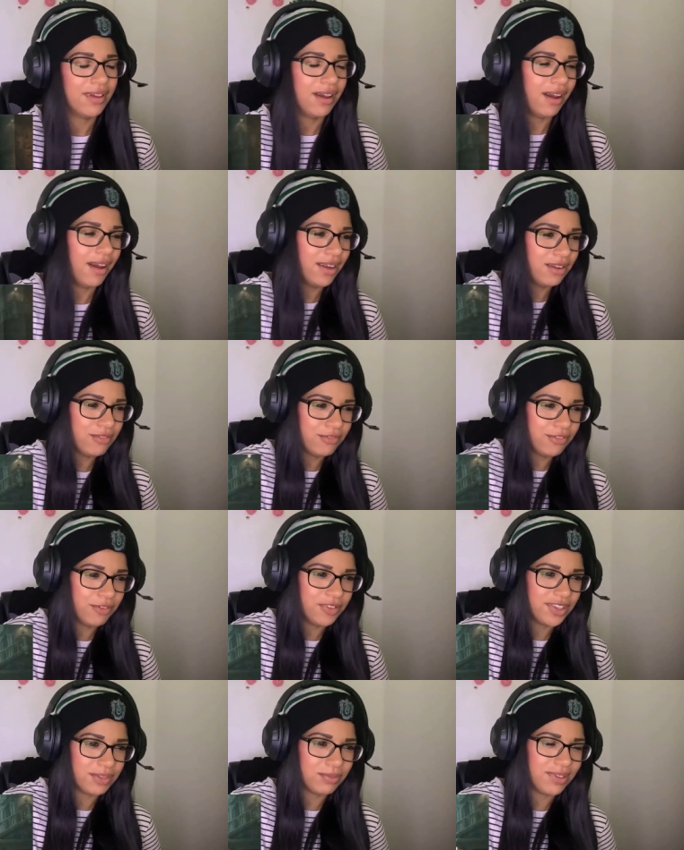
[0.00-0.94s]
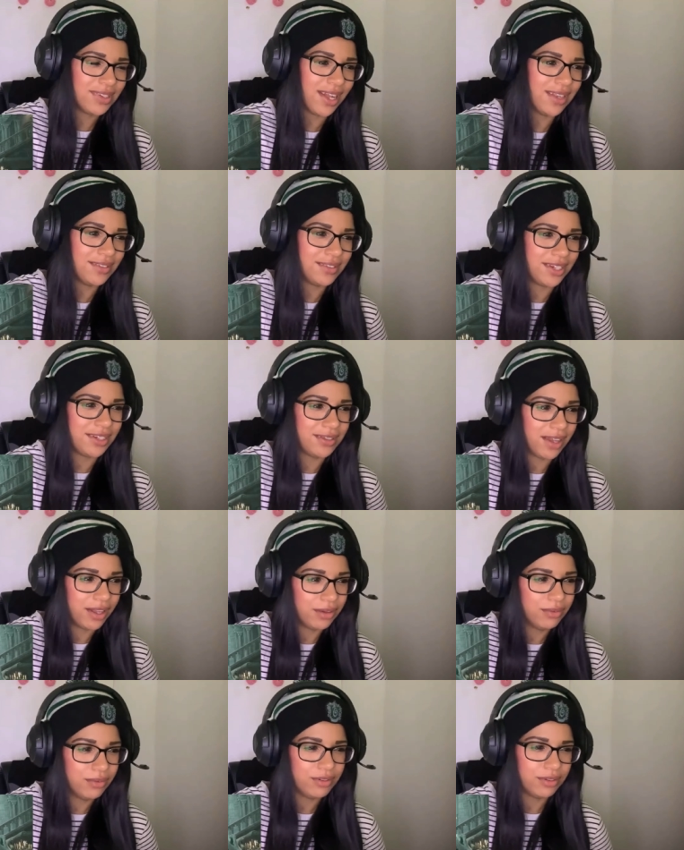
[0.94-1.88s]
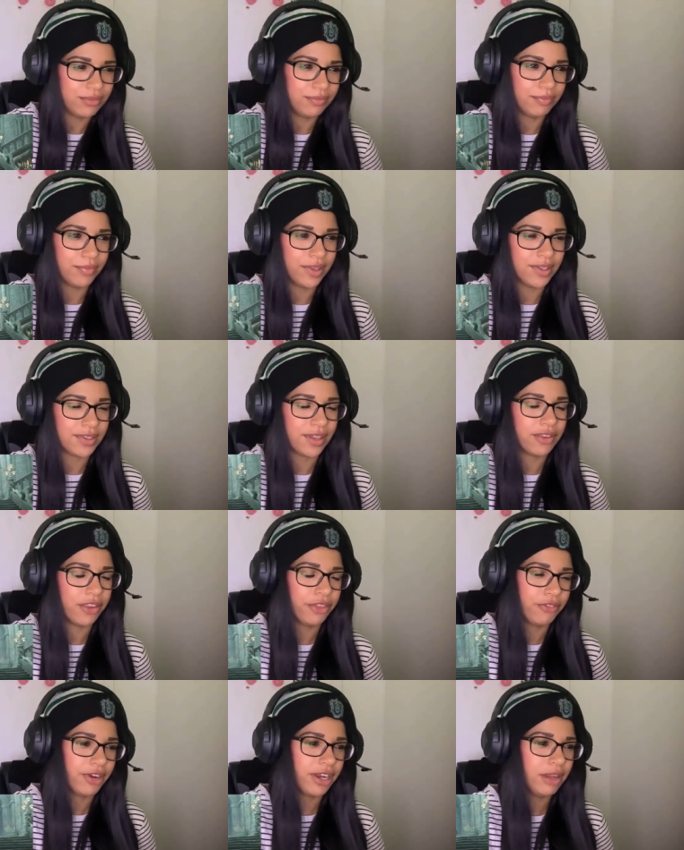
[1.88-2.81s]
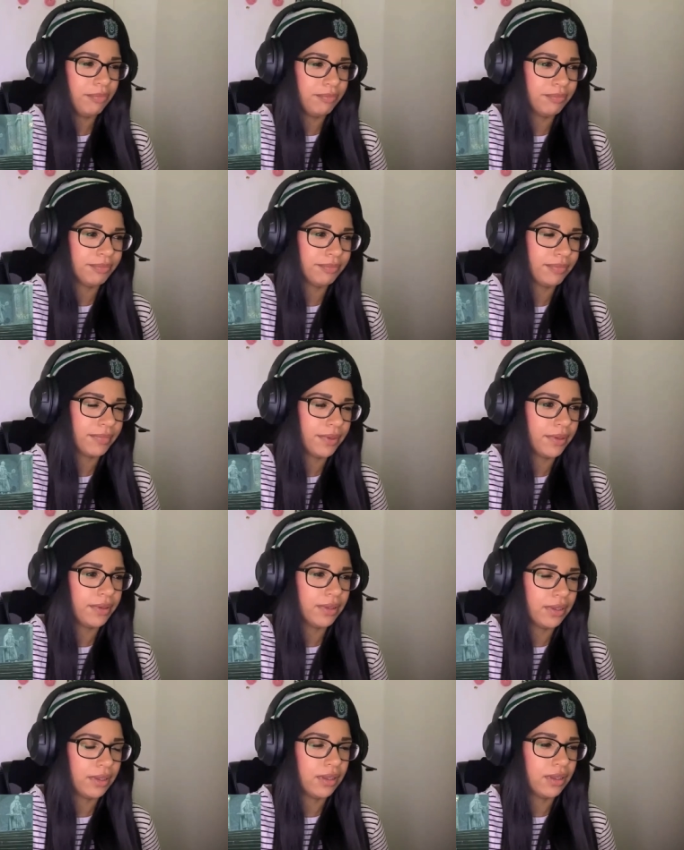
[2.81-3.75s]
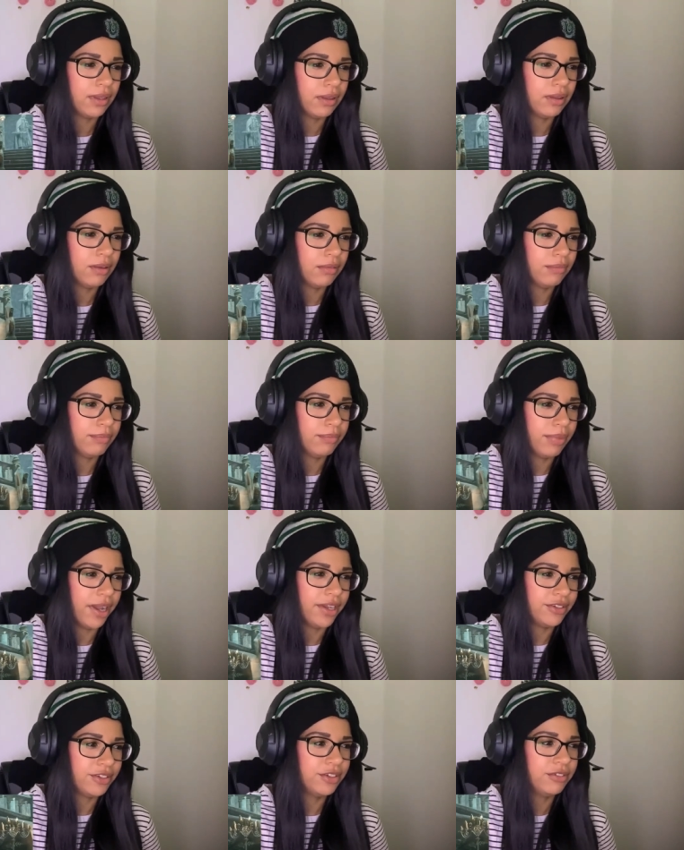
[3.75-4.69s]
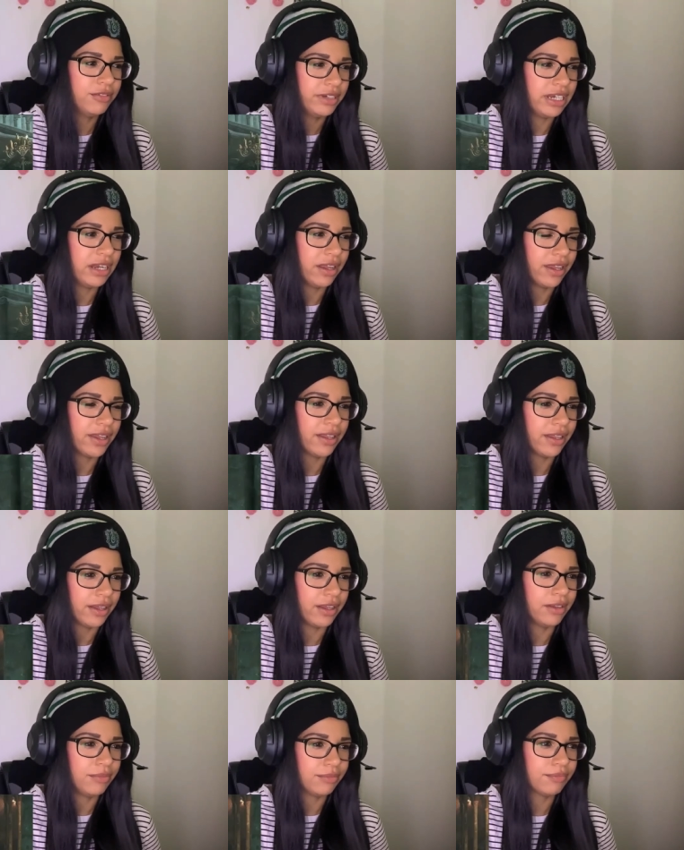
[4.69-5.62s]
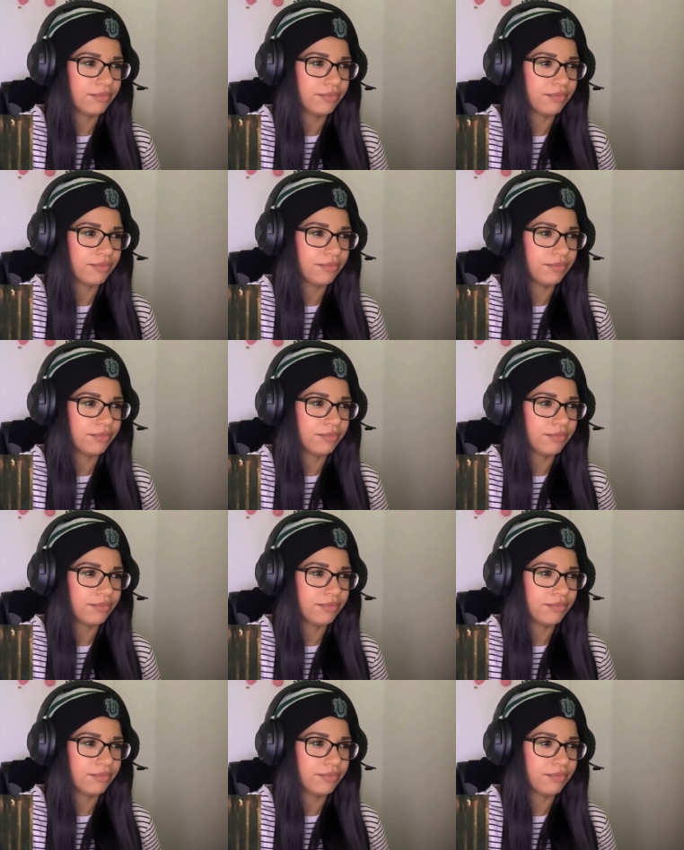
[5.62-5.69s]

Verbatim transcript: I don't feel this one's as detailed as the other three, but I do really like it.